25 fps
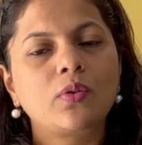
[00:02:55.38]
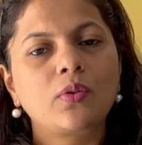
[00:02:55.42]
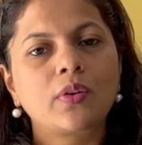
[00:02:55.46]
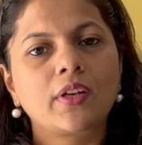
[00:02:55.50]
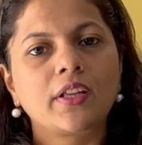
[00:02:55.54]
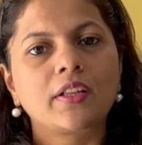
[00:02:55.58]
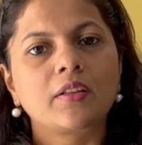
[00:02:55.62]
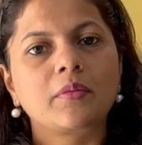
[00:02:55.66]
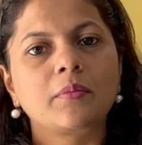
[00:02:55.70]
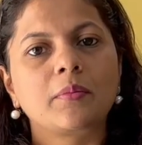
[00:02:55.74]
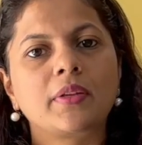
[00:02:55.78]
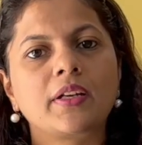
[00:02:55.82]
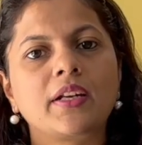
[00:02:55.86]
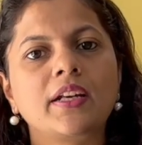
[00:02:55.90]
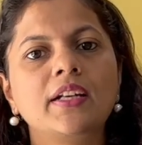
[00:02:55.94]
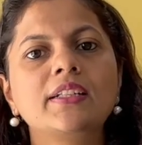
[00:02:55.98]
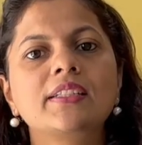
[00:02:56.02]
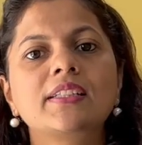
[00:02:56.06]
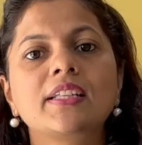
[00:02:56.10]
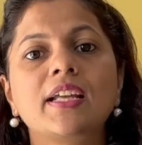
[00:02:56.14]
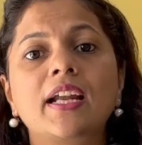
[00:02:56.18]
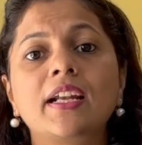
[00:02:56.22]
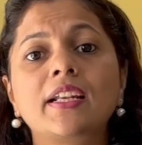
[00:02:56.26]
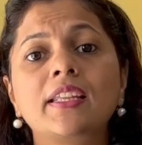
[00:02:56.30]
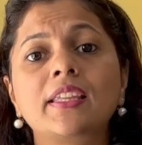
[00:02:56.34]
to 10
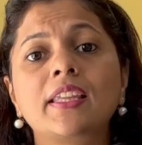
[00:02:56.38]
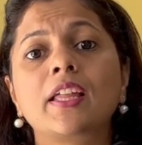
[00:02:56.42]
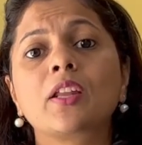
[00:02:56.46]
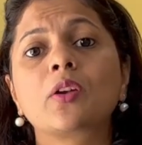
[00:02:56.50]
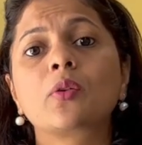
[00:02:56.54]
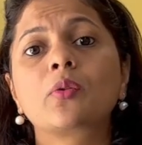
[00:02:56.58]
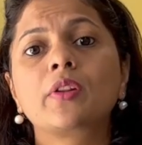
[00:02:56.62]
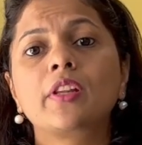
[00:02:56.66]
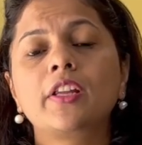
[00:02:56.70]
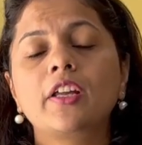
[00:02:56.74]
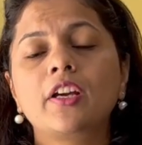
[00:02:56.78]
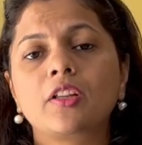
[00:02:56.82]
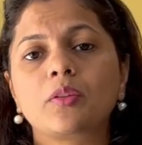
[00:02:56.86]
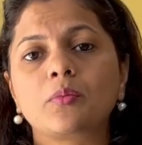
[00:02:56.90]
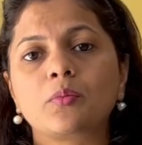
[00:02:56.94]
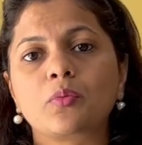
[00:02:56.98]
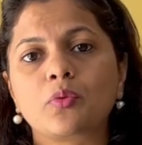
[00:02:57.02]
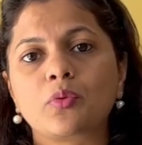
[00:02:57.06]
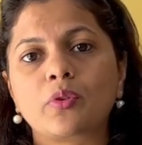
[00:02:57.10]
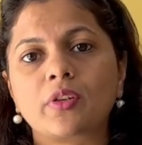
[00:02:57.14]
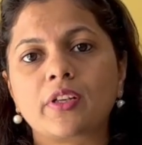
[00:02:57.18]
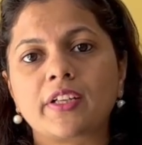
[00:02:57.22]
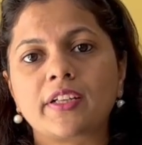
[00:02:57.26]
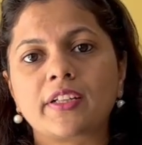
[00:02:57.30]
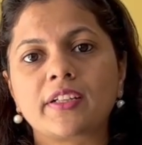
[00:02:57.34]
minutes and then only
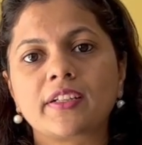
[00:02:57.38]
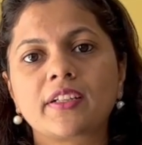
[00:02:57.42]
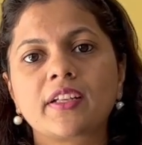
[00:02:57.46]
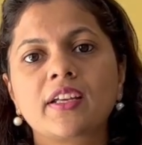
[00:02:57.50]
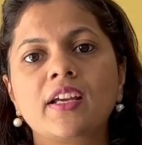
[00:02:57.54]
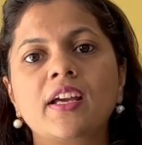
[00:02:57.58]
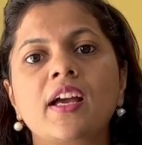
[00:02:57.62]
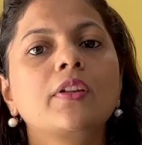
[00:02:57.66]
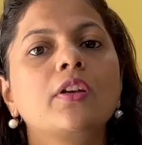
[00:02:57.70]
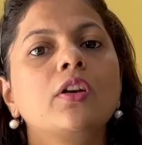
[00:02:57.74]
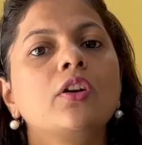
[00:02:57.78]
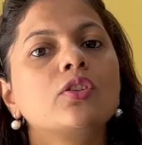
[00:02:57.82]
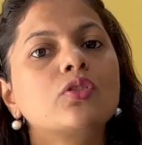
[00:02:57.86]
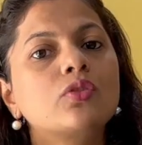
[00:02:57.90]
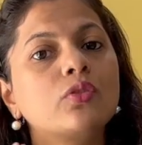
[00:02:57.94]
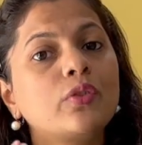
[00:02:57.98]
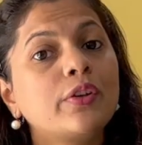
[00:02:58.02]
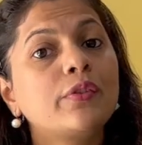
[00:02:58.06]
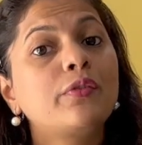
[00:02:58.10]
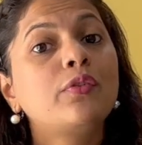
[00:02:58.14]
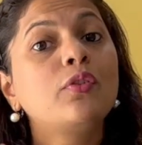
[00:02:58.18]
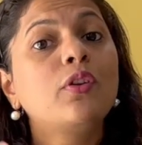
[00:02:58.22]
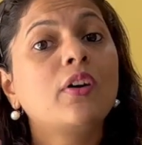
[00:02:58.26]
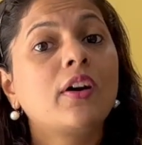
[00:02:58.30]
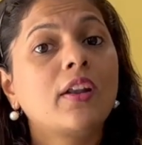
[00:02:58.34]
unmold it. So
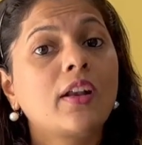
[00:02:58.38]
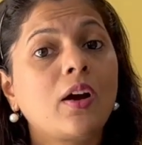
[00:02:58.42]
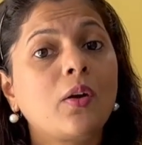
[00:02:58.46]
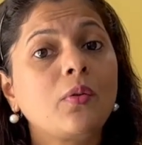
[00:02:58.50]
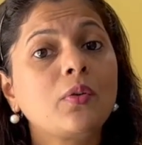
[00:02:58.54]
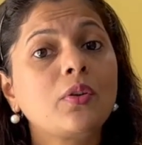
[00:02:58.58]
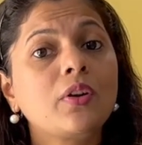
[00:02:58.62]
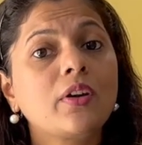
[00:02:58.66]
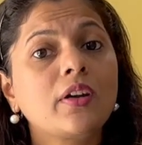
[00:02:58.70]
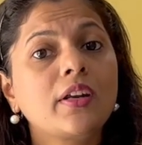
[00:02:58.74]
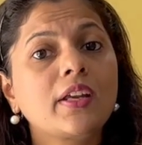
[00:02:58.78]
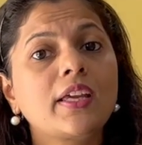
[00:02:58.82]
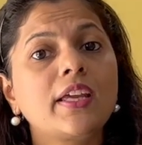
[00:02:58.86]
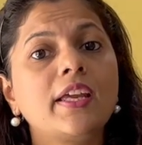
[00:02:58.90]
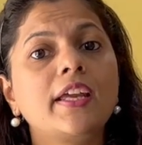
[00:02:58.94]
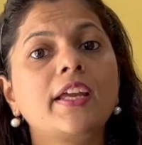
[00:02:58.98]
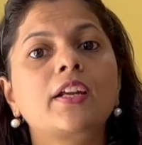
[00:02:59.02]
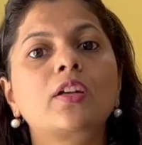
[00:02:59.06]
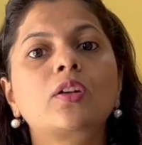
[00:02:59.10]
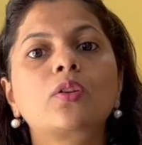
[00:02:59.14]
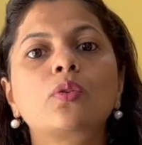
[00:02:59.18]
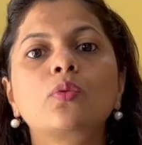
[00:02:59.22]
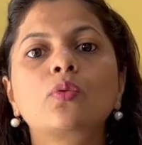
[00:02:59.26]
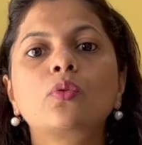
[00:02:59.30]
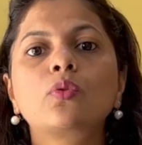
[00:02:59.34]
if you allow your
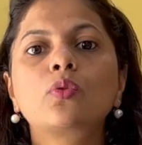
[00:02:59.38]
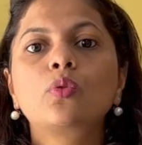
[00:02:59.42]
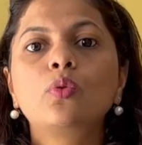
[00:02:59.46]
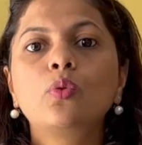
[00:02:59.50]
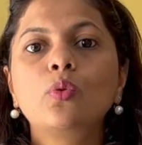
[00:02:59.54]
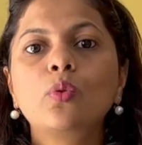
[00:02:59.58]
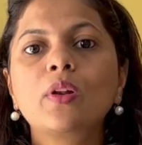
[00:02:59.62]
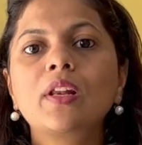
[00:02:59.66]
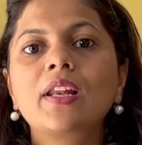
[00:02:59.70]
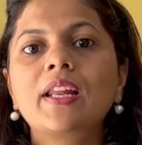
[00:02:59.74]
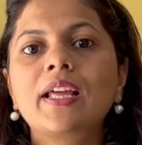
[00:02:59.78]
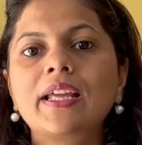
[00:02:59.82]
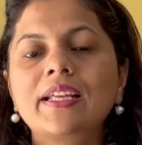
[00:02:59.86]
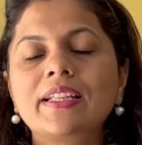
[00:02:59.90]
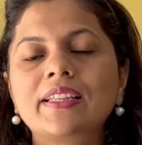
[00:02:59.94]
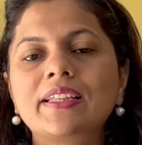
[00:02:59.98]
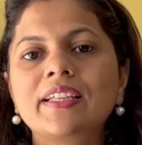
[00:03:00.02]
cake to cool like